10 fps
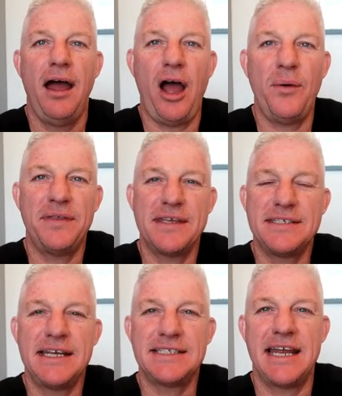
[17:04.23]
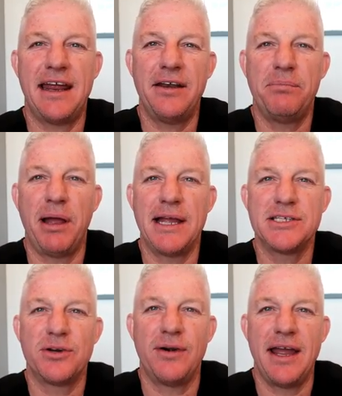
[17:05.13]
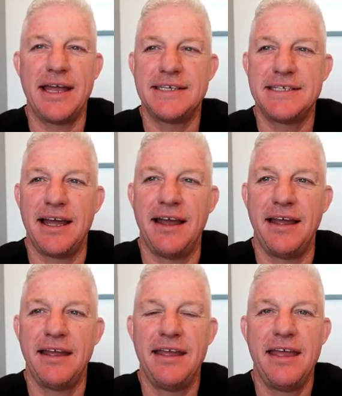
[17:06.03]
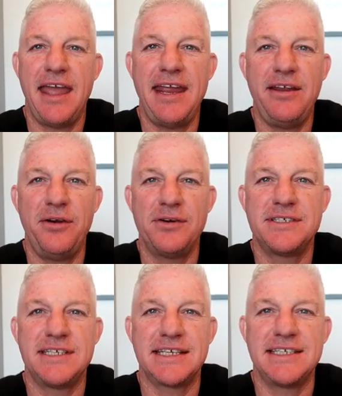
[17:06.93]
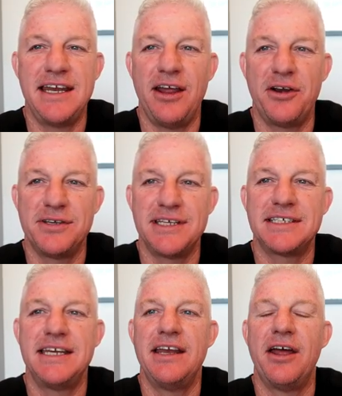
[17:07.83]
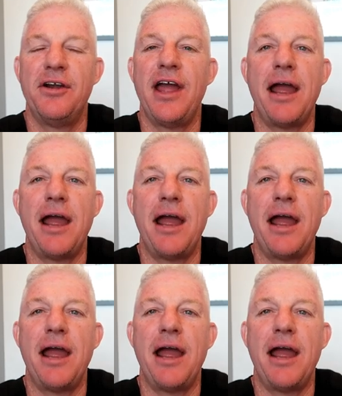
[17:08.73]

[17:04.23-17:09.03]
All right, this next hand, blinds are at uh, eight hundred, sixteen hundred, sixteen hundred.